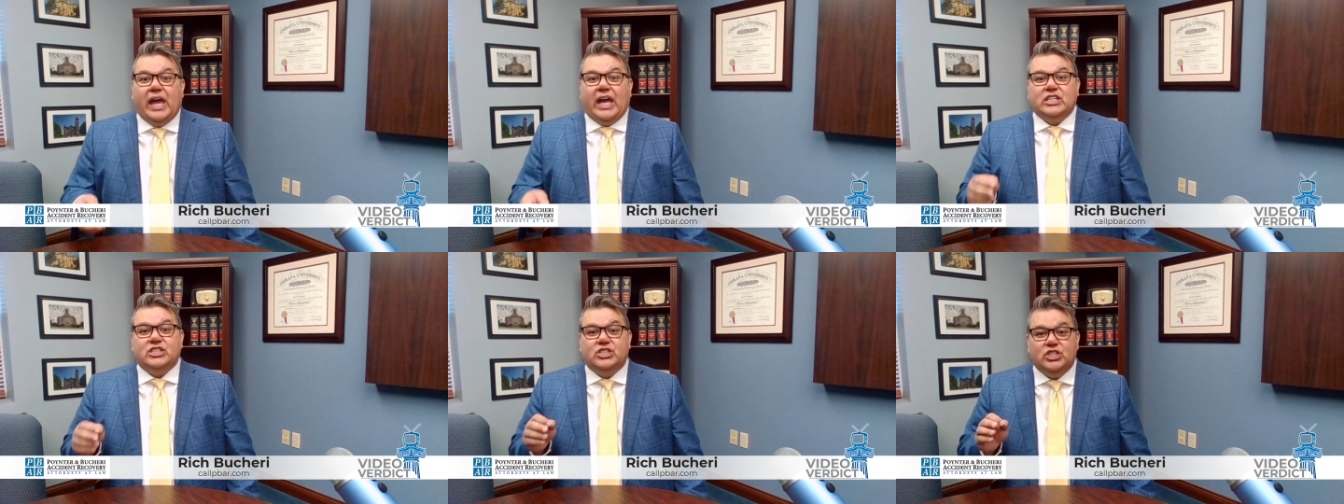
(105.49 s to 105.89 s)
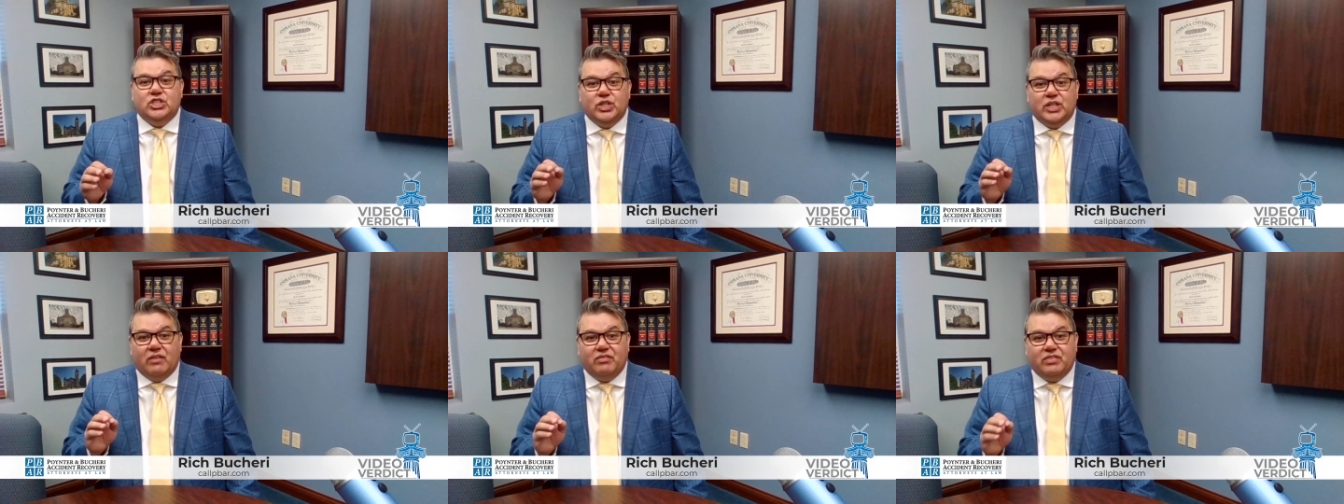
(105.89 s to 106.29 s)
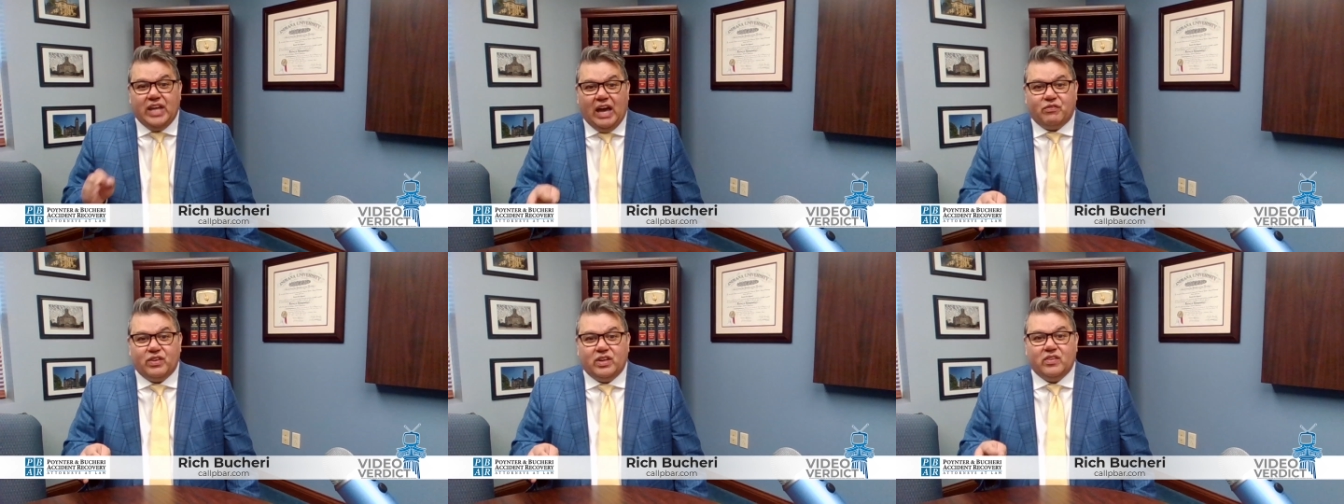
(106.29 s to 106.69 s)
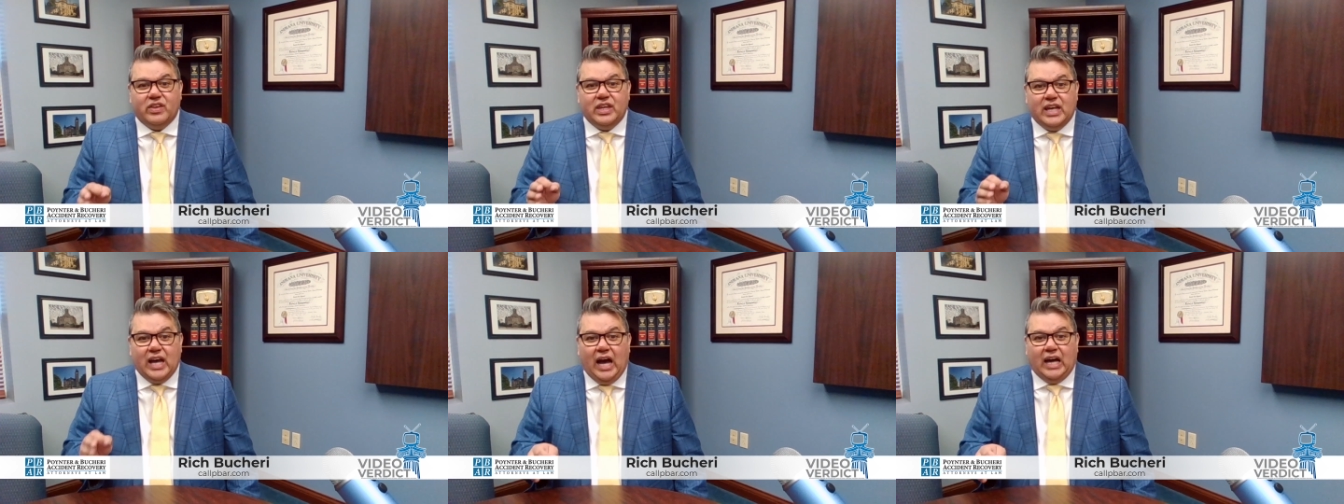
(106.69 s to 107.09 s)
and she should have
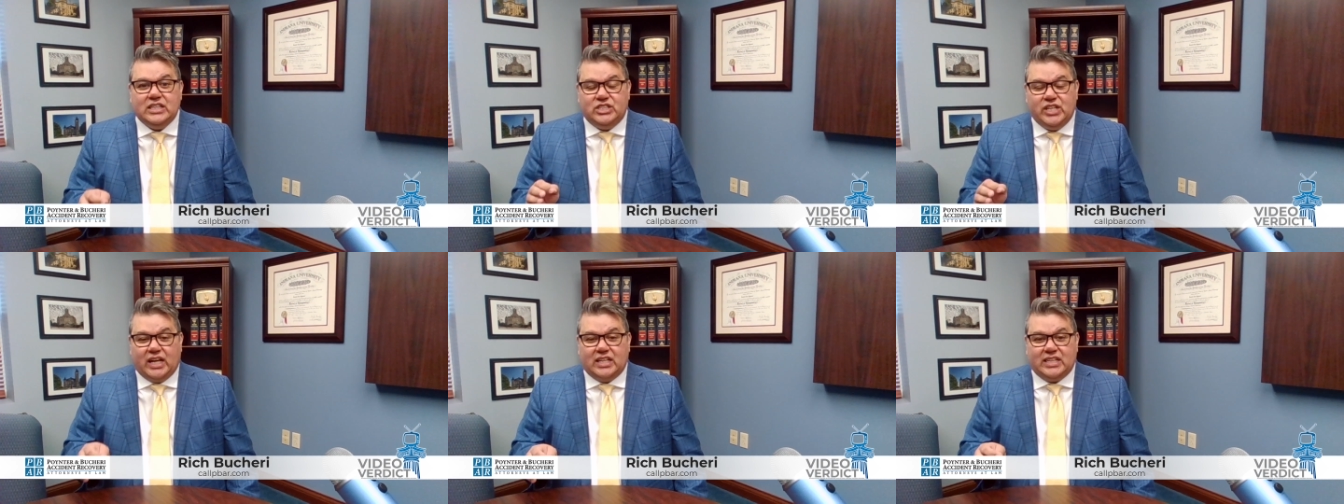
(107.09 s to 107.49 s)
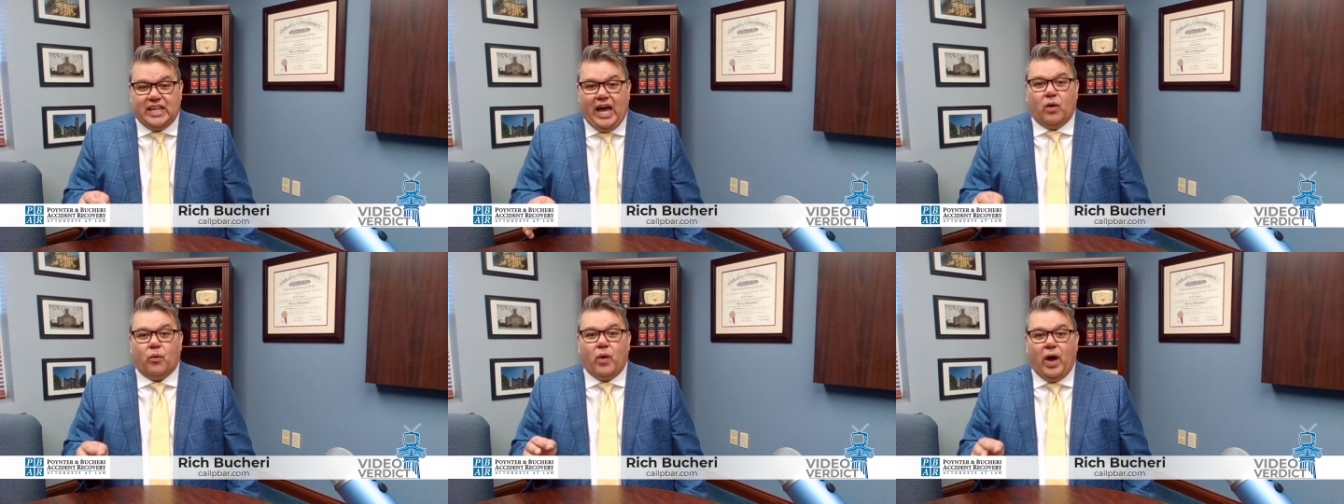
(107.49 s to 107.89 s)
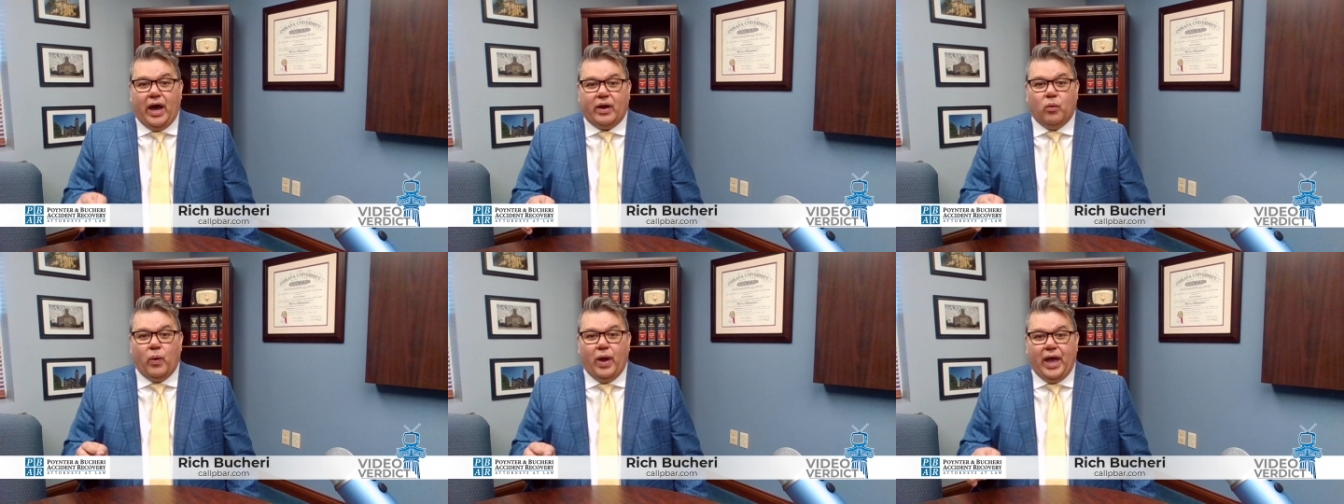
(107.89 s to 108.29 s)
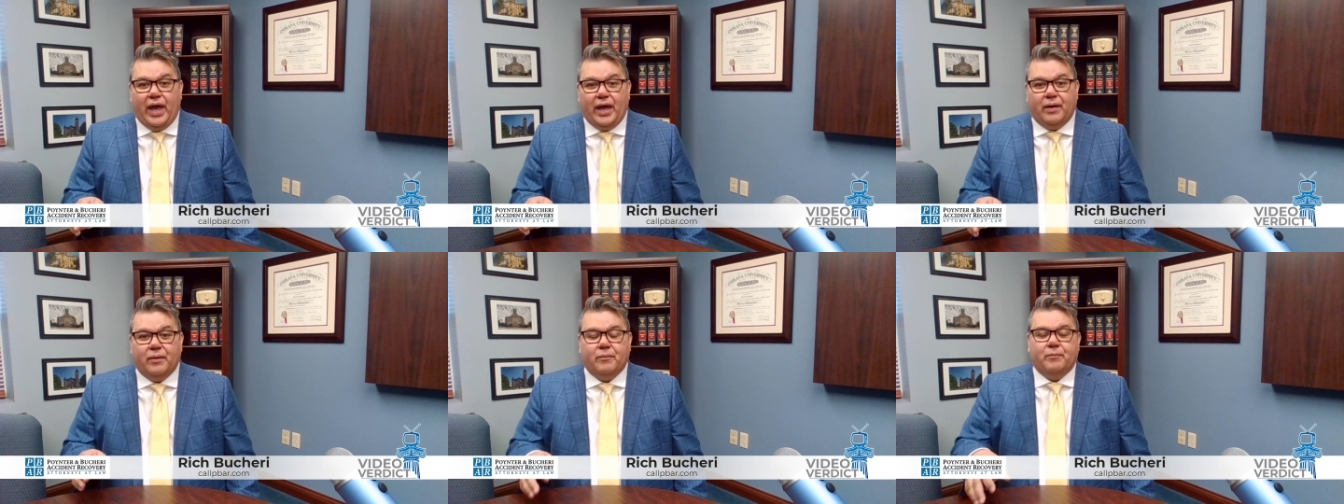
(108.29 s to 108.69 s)
definitely got checked out right away.